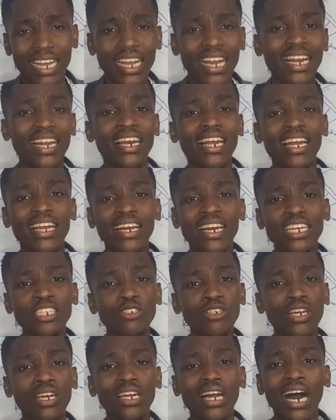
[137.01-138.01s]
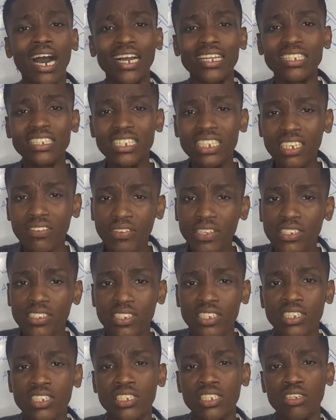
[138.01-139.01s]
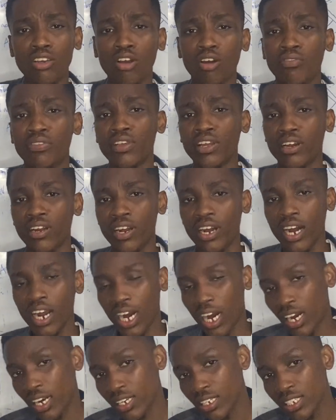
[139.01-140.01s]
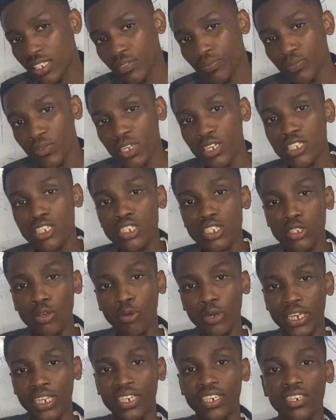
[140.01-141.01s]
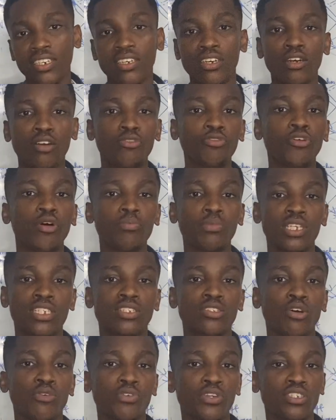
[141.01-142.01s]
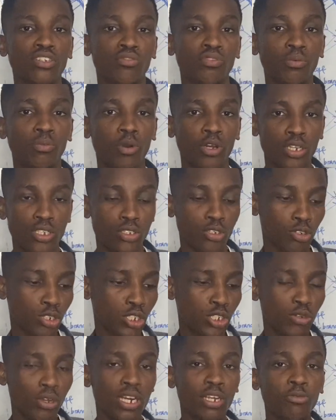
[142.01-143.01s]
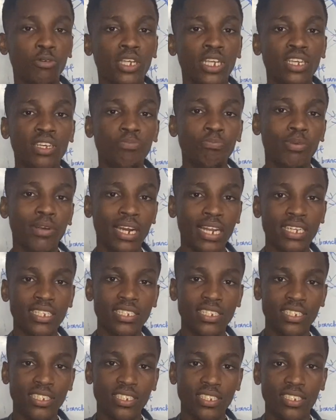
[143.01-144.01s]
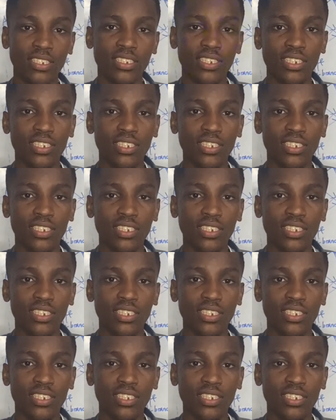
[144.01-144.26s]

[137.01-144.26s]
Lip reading: electrical activities of the heart studied from the surface of the body. So usually we place